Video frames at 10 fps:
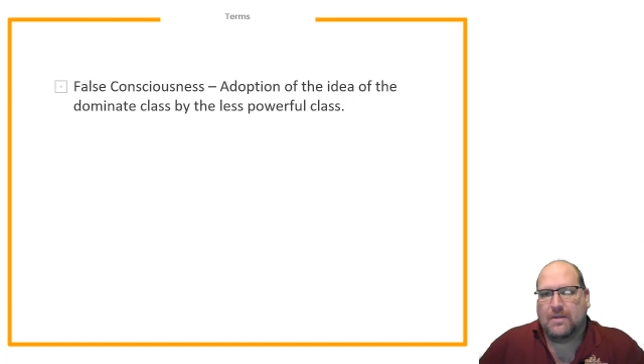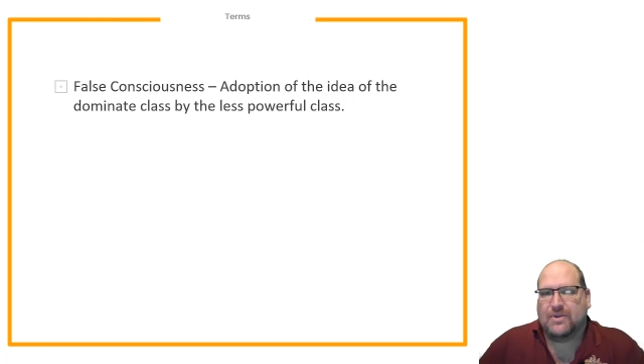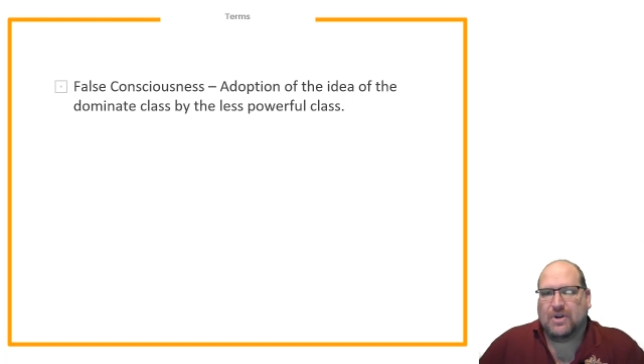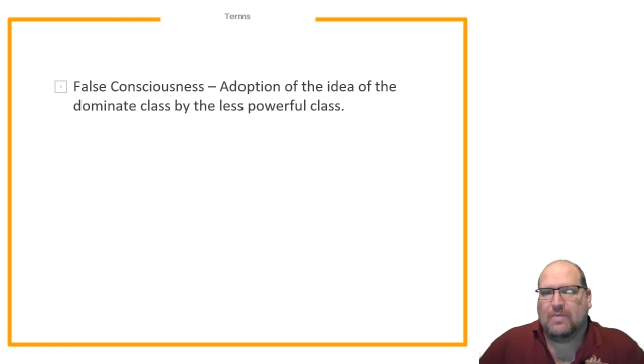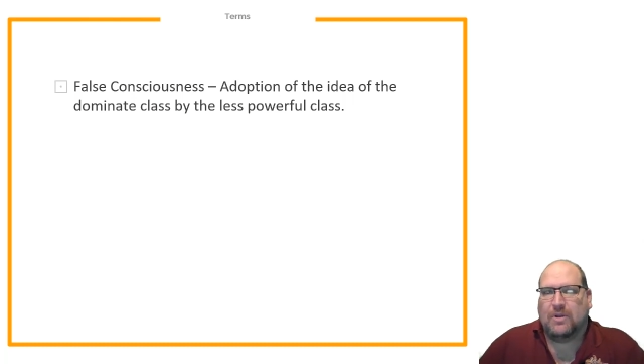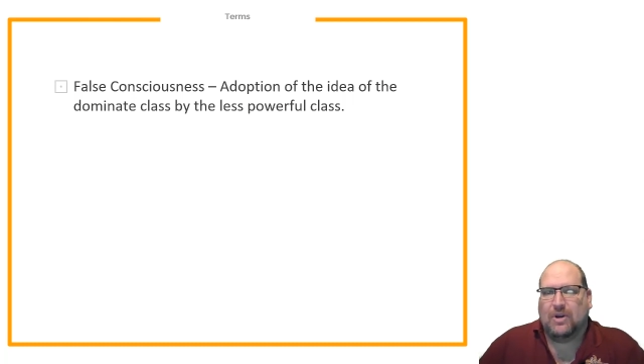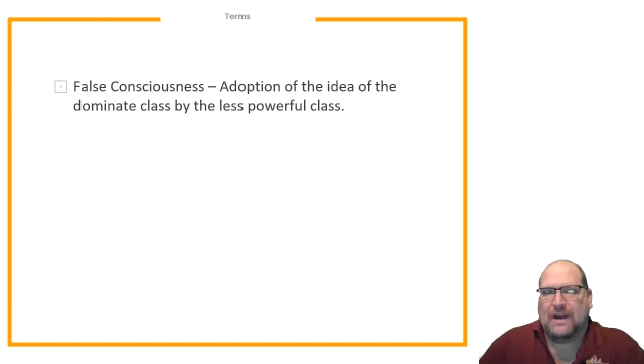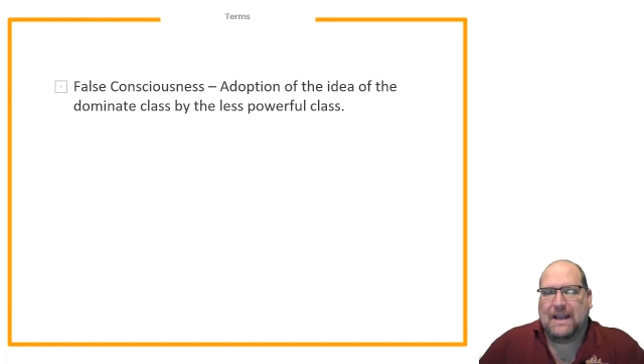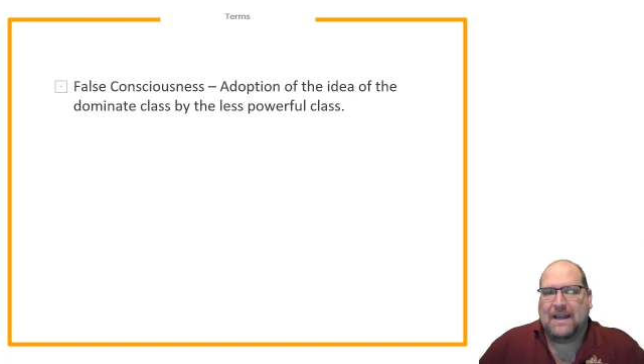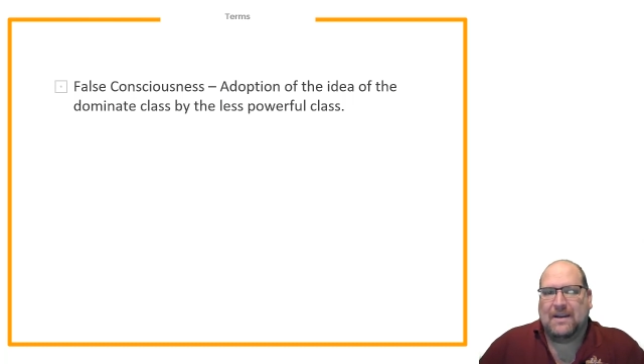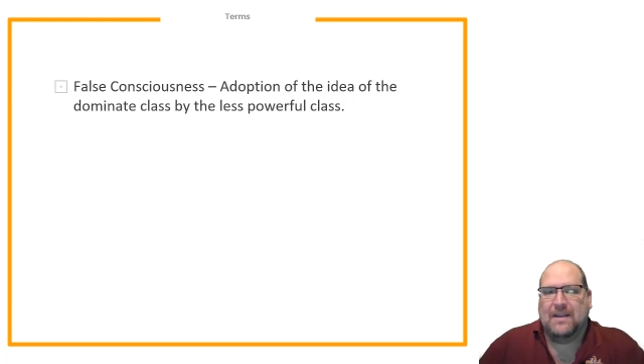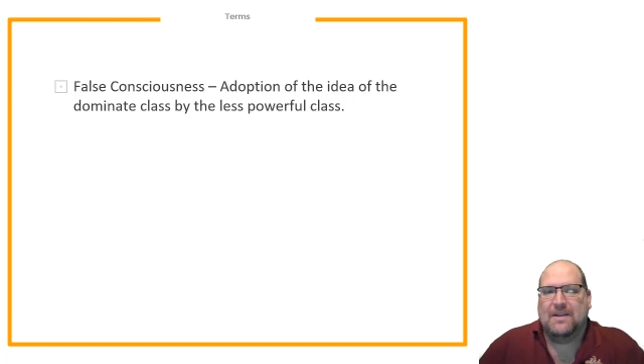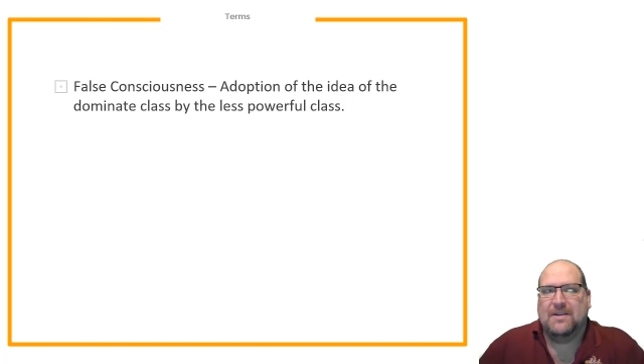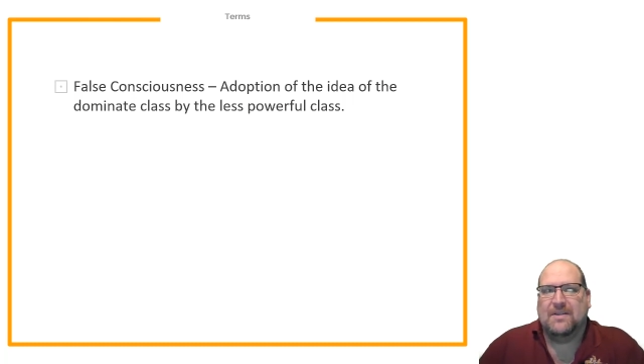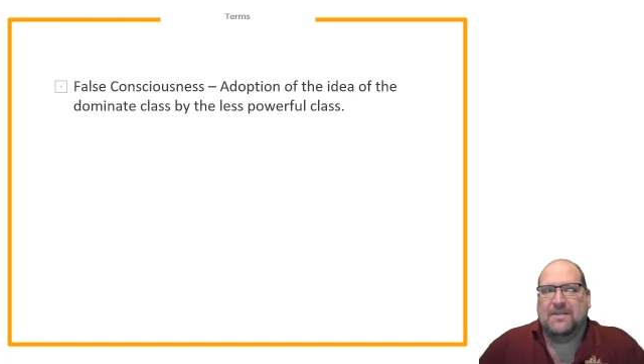The term we're looking at
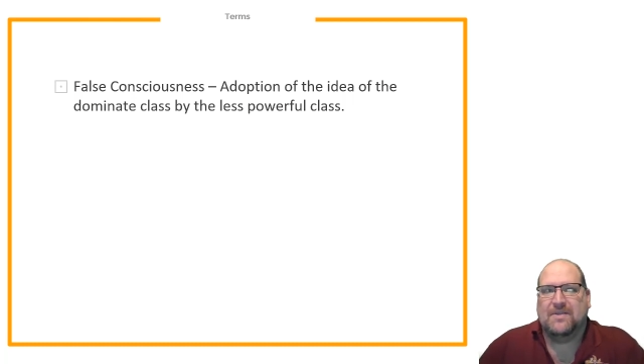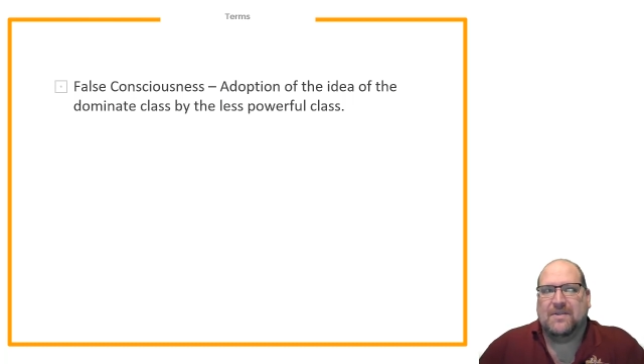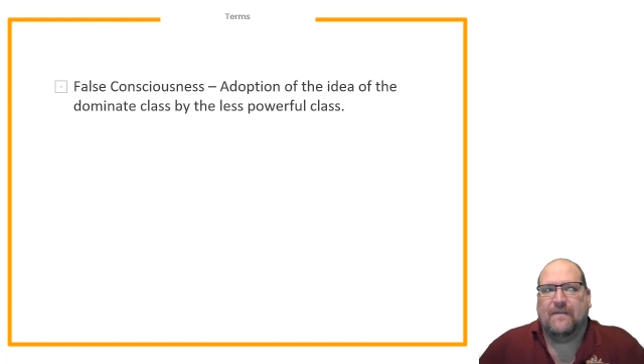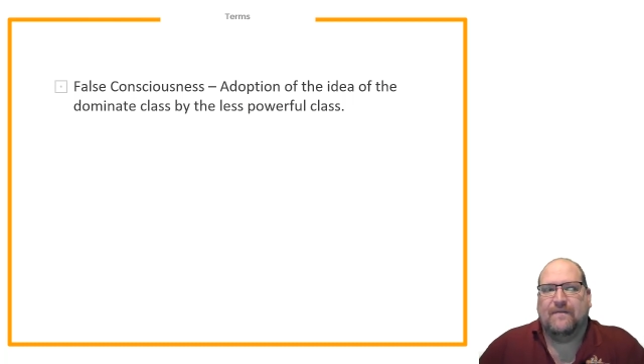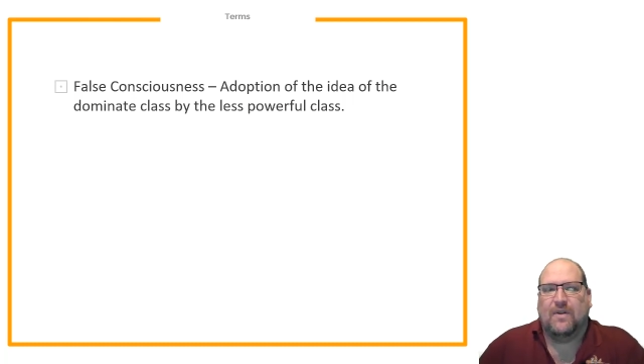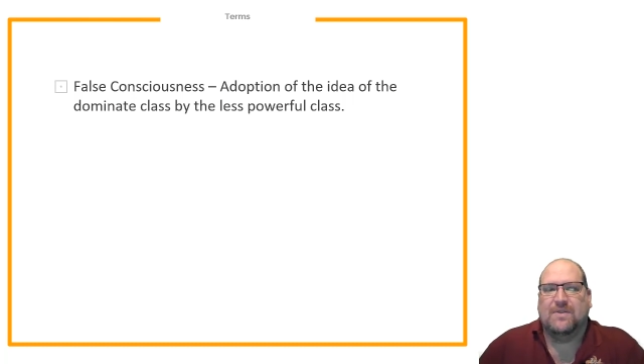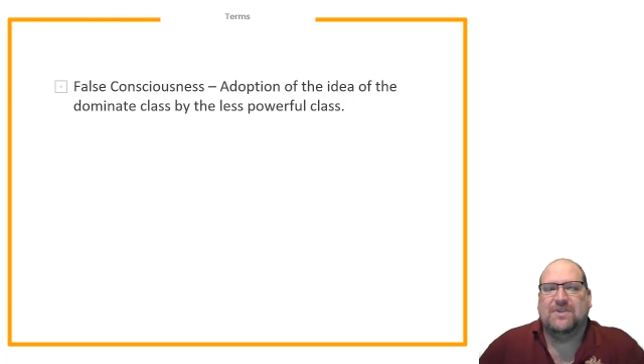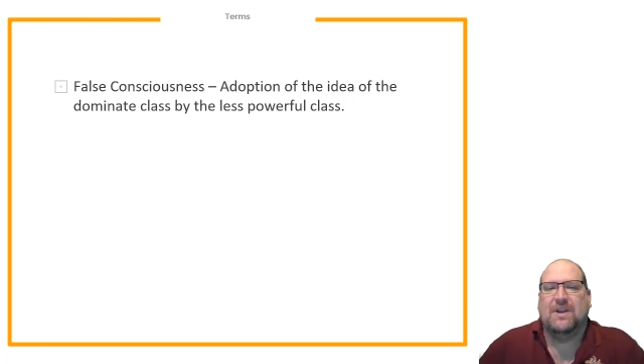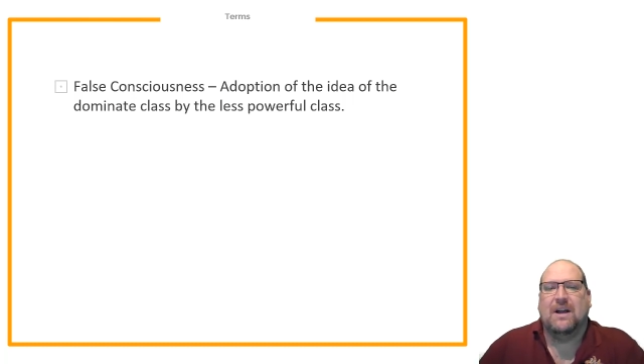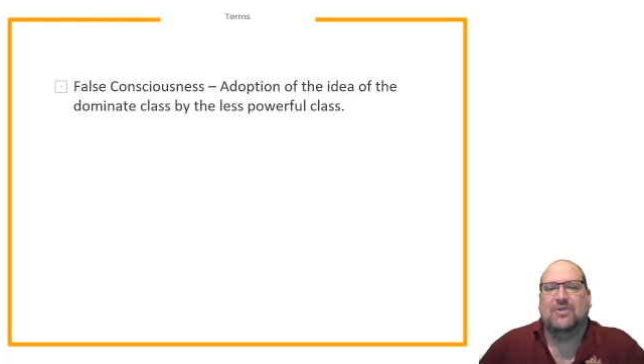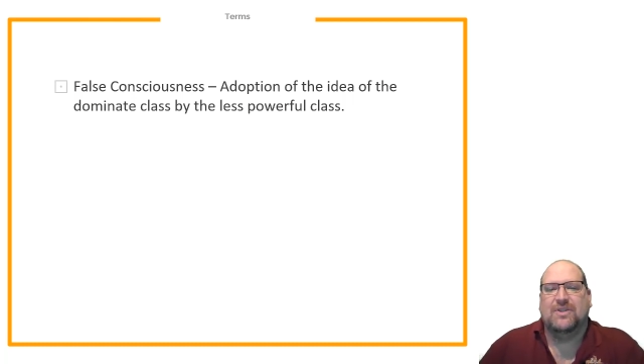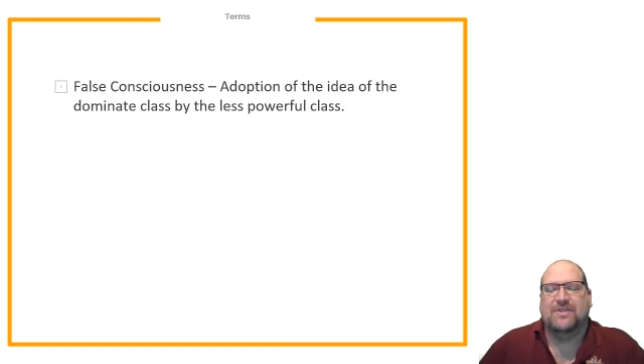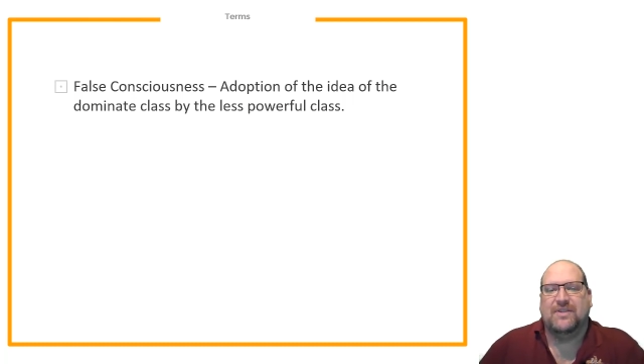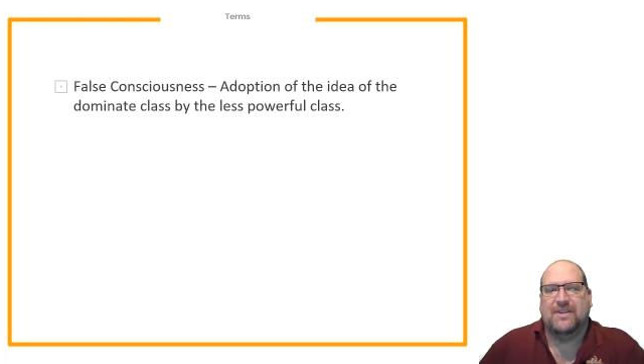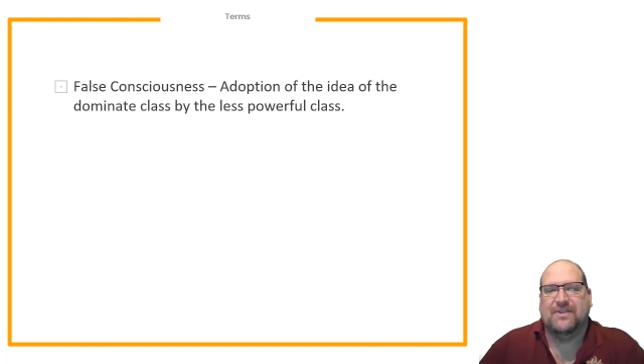is false
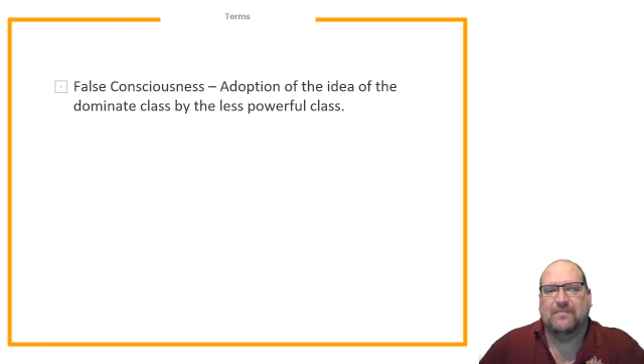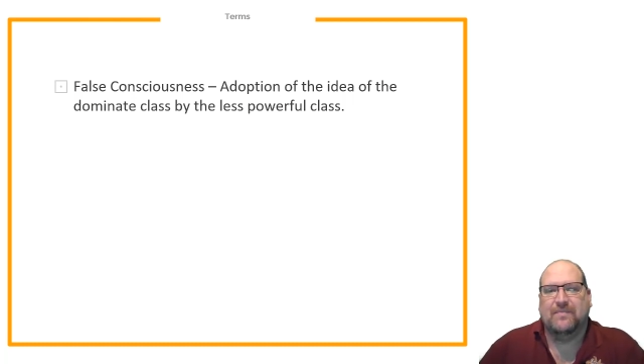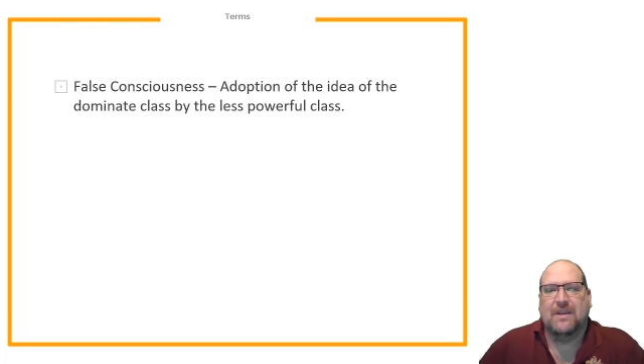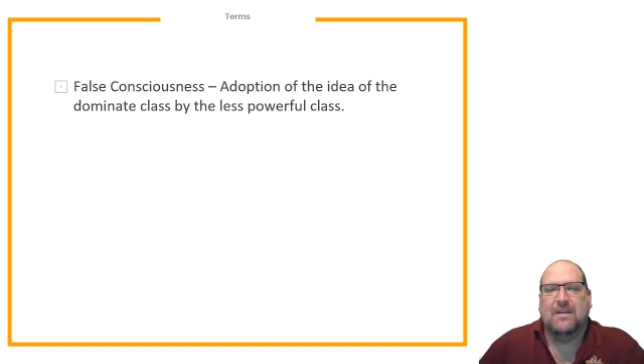consciousness,